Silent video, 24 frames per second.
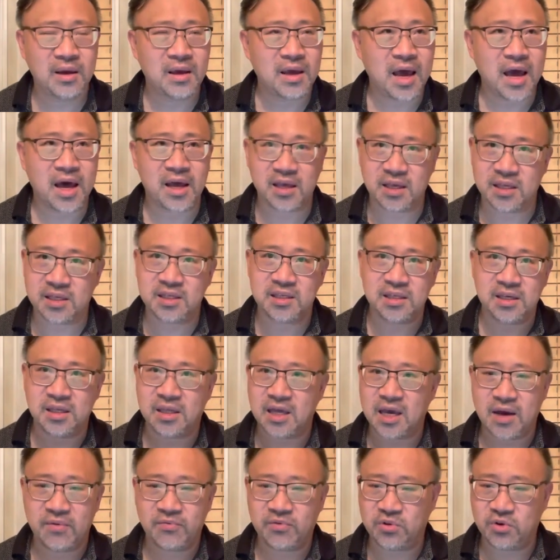I can see
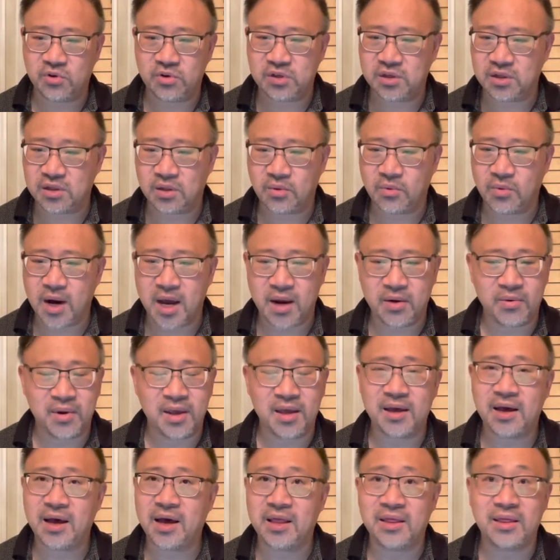the evolution of the winery,
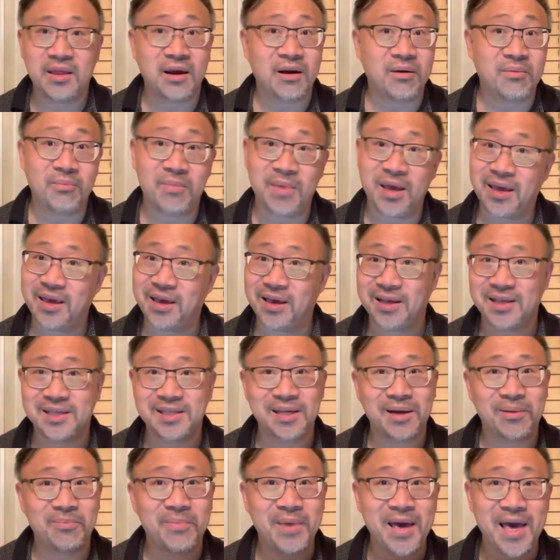and they're making
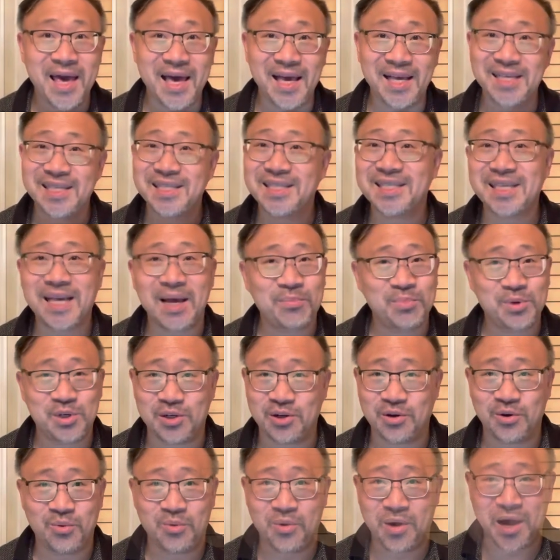some
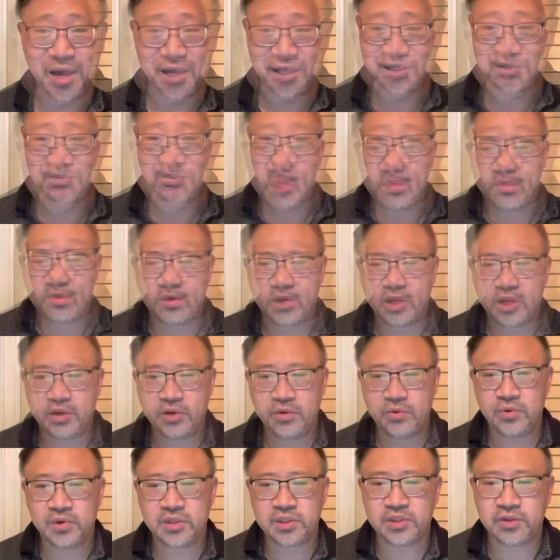exceptional oh, wines.
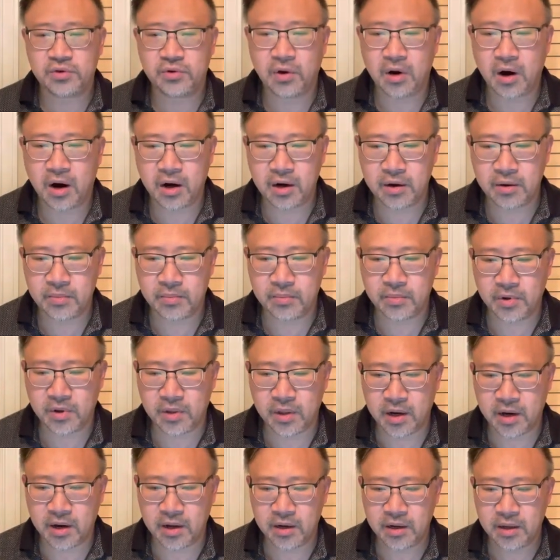P32 is Duhart
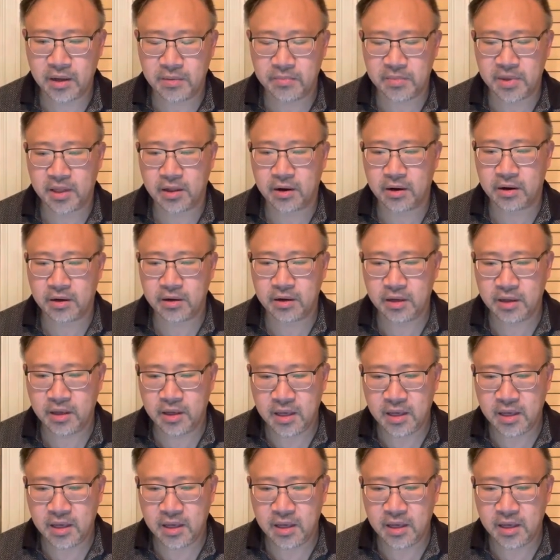Milon. Milon.